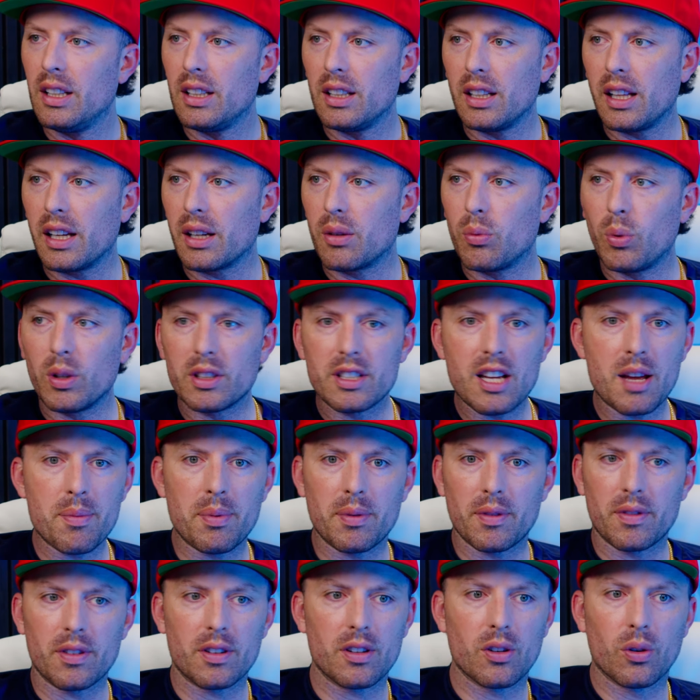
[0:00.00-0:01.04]
like, what type
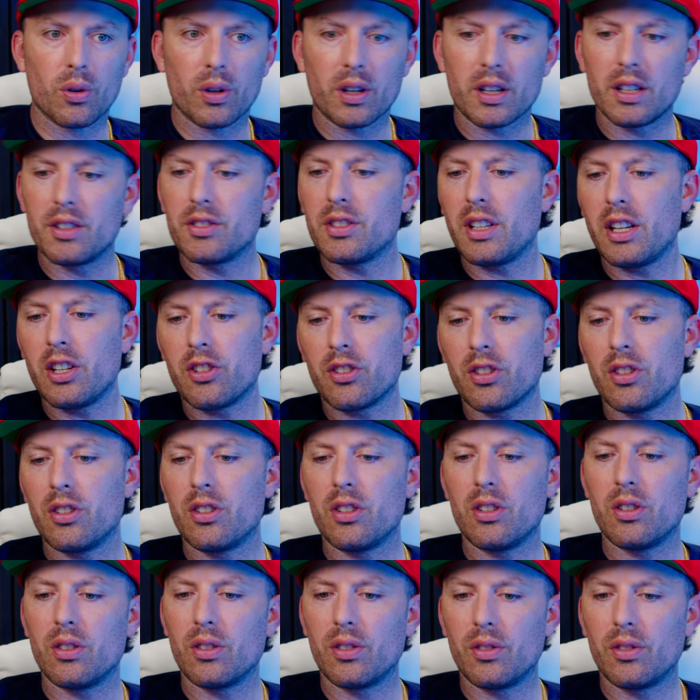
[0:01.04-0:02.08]
of organization do